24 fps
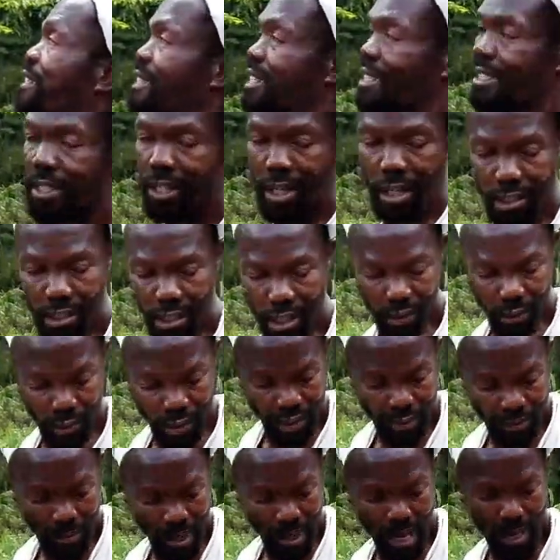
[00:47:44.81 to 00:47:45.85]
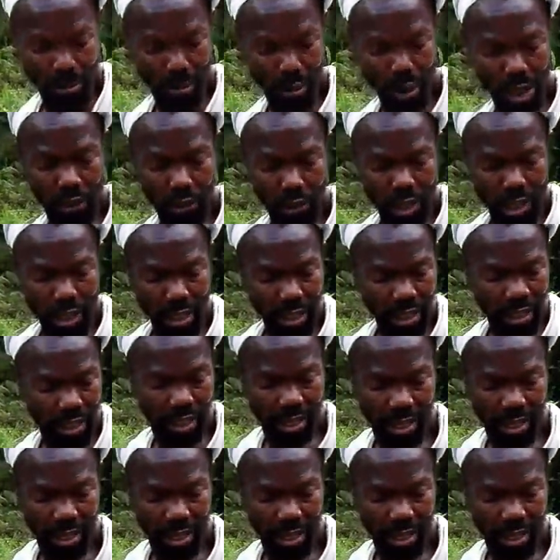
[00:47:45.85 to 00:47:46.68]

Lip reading: discussion with my brethren,